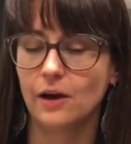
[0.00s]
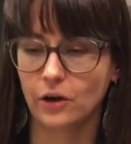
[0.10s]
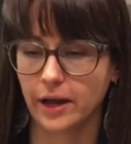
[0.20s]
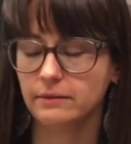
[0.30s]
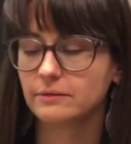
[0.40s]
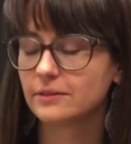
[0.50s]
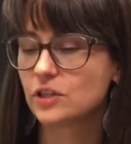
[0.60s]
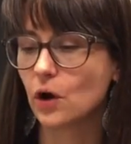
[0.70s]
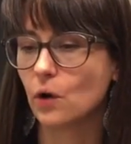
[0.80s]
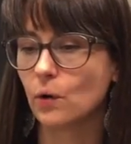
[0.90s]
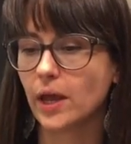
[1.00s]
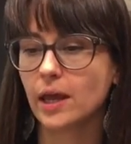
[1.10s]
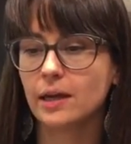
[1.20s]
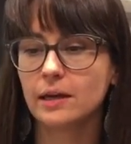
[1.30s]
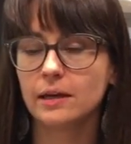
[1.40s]
Okay. So
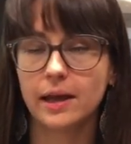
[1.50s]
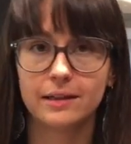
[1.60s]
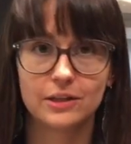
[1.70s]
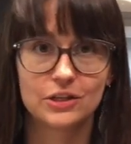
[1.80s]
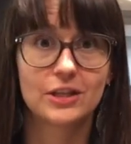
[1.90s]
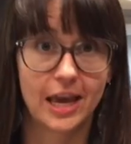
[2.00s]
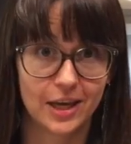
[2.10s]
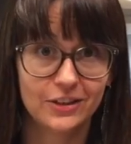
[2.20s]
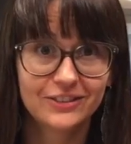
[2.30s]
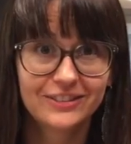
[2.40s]
in English, thank you.